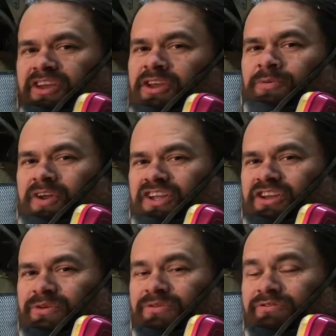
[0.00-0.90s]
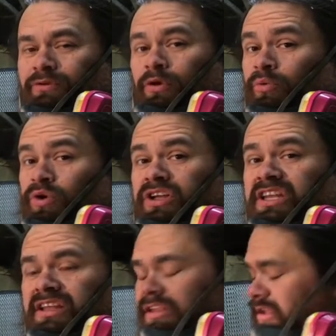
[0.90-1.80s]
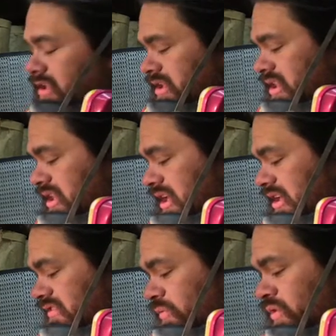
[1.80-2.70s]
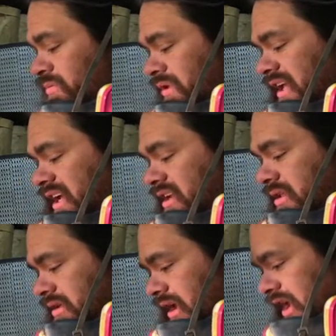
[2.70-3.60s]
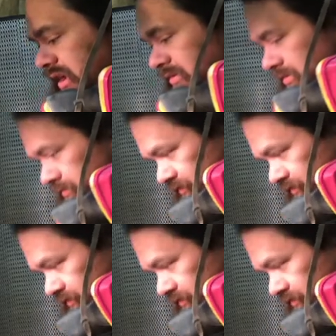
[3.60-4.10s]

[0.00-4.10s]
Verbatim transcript: that you want to use for wood, because a wood blade, I